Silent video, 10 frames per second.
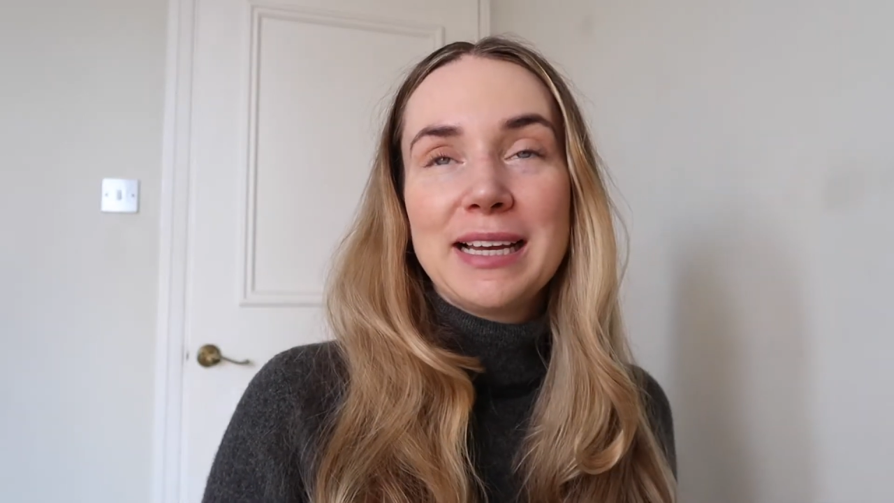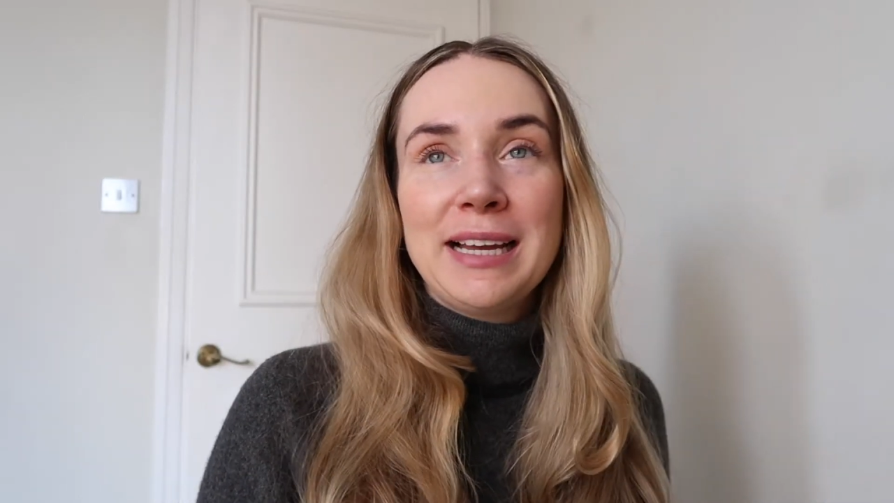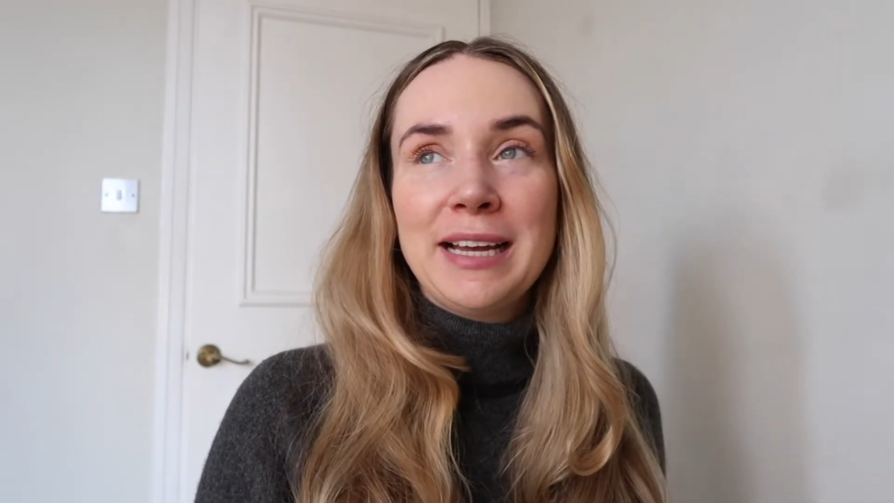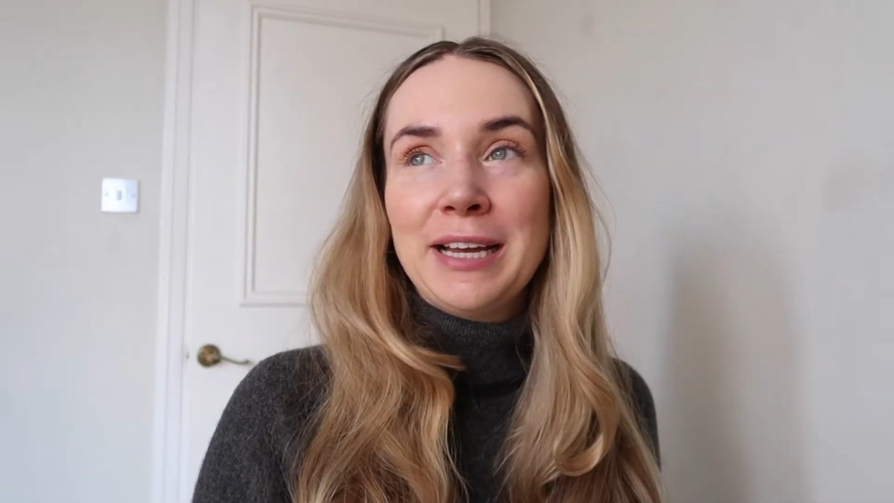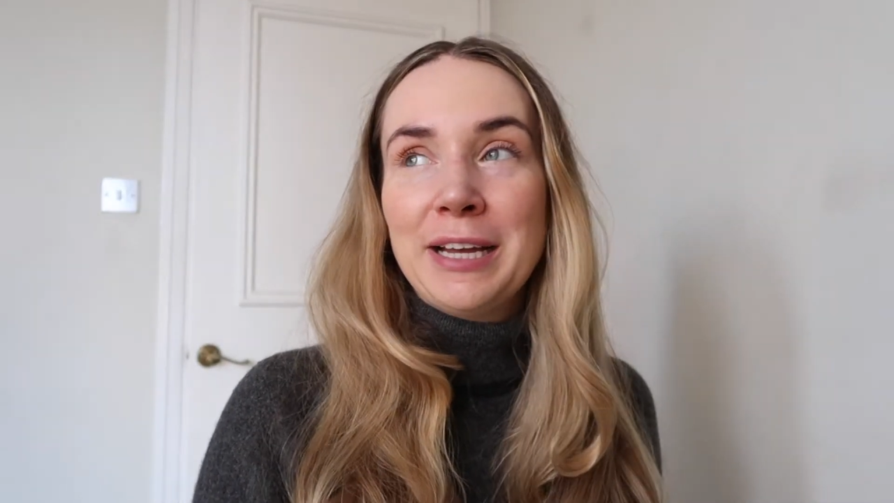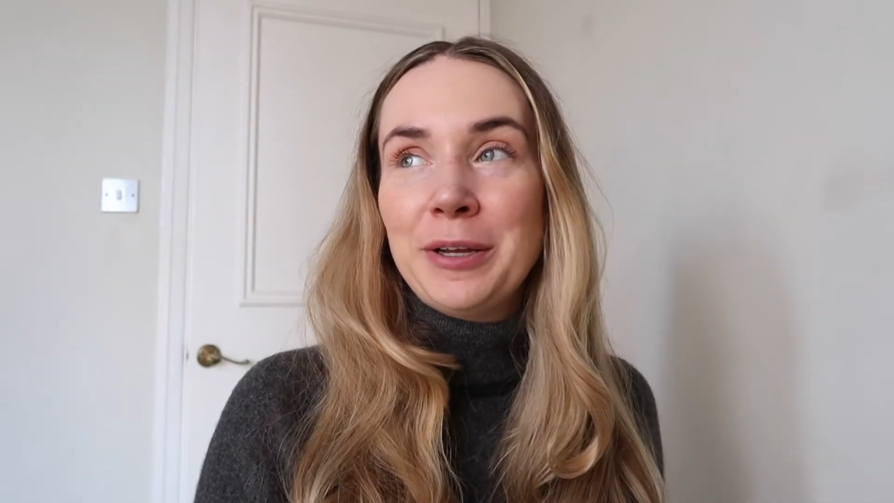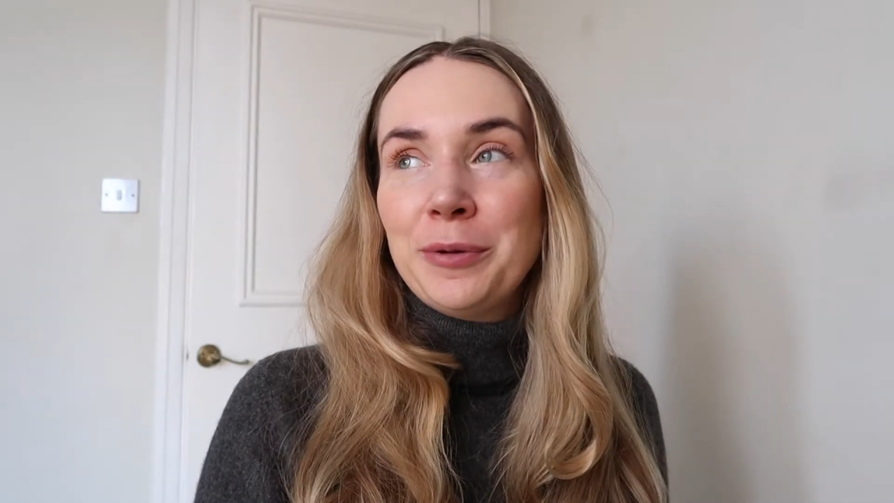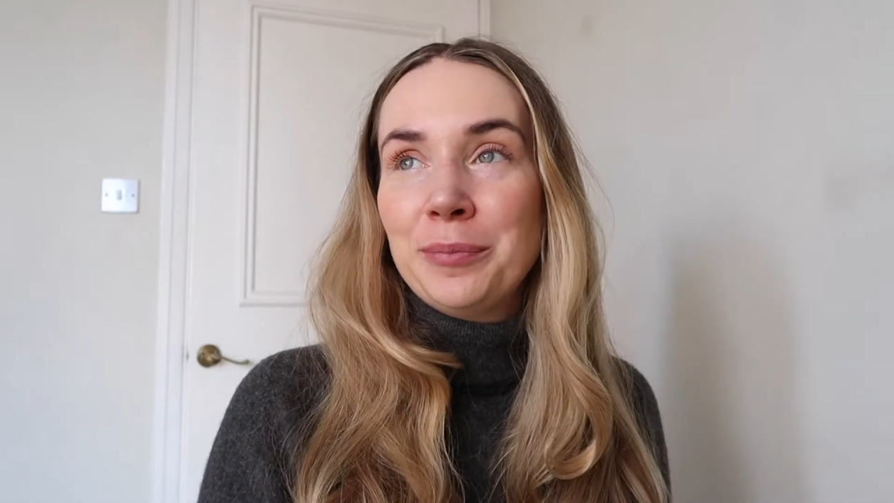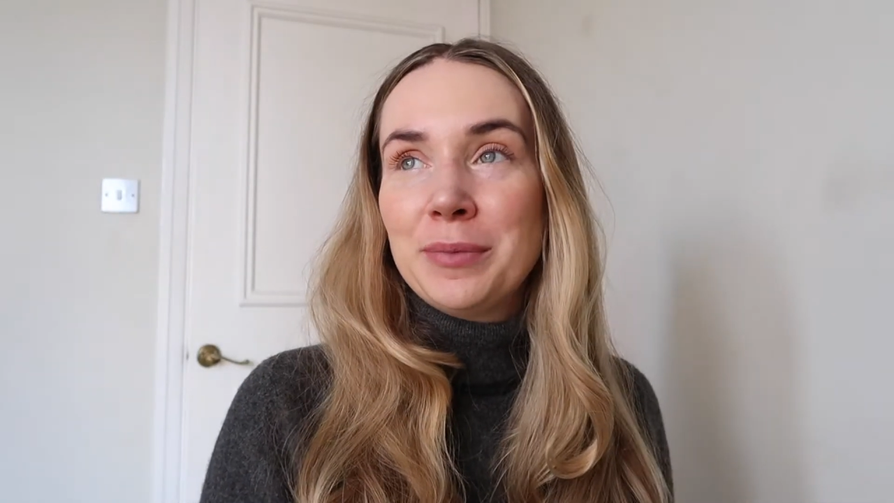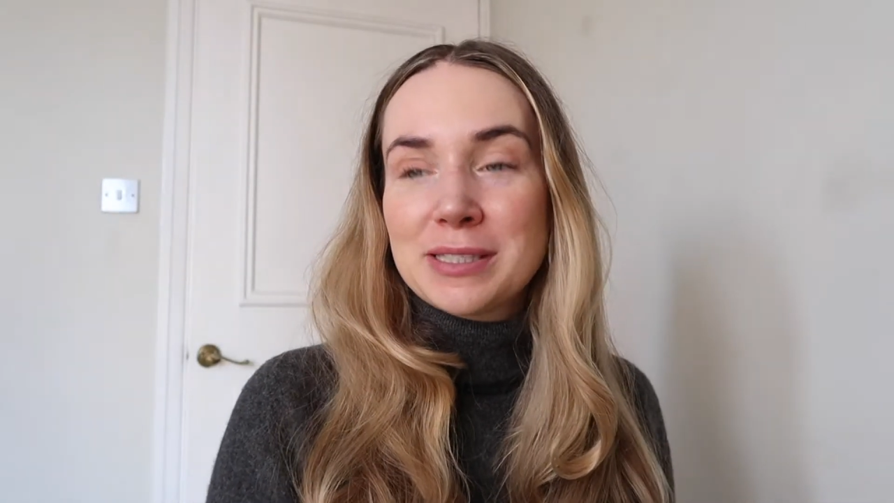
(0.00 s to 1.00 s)

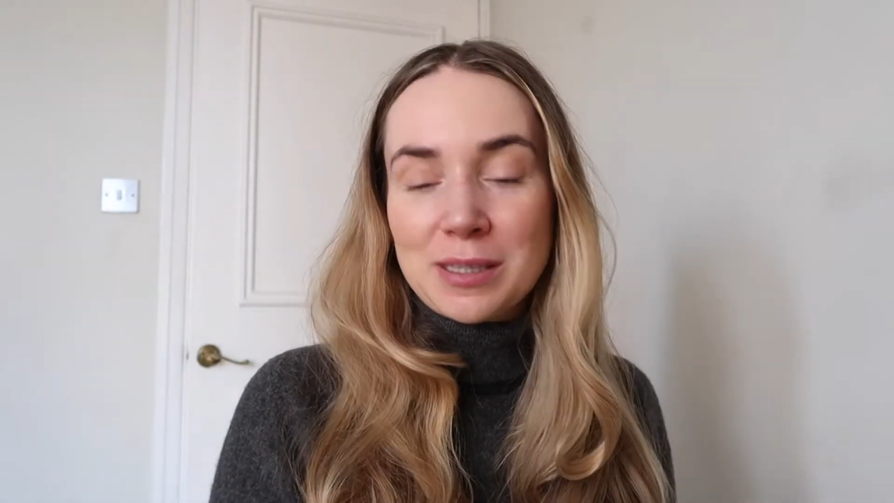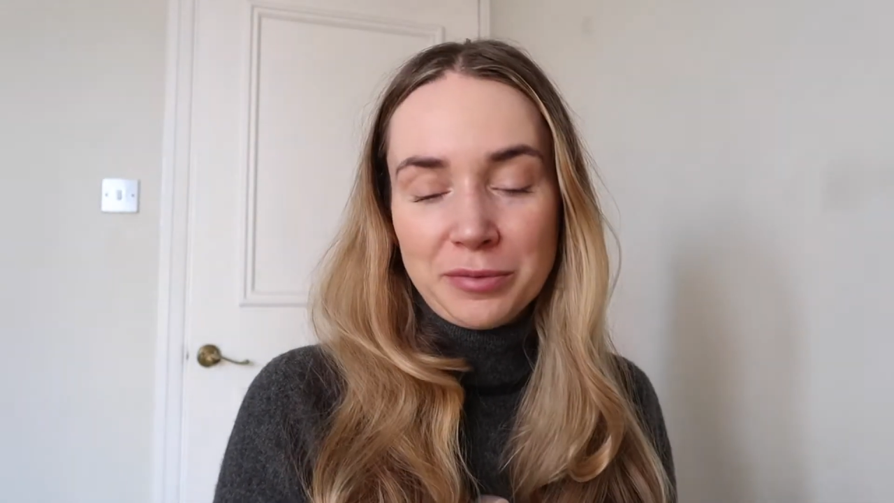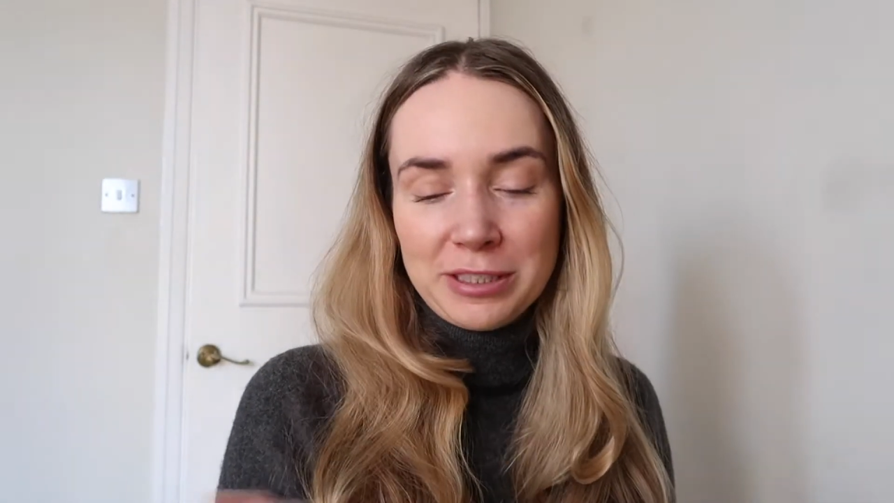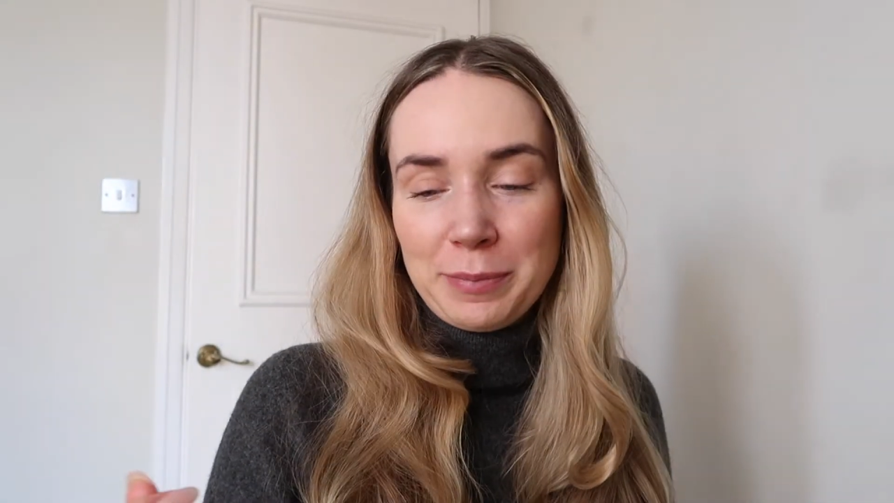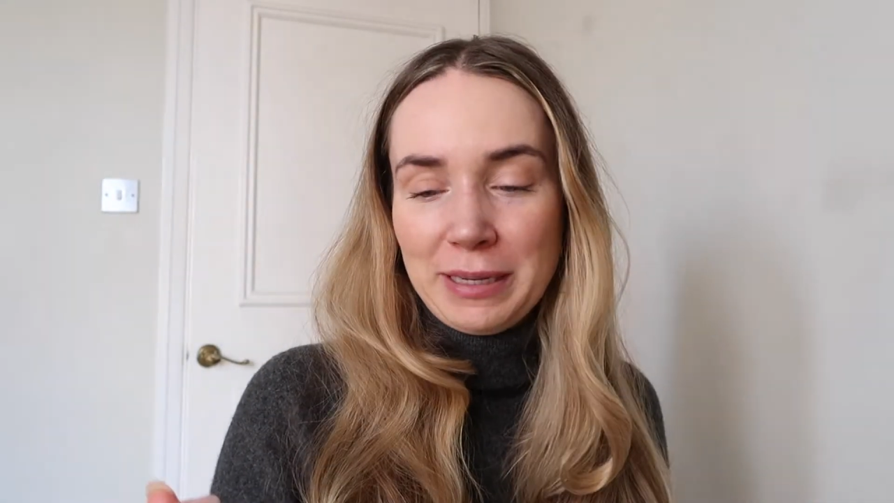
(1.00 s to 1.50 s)
something to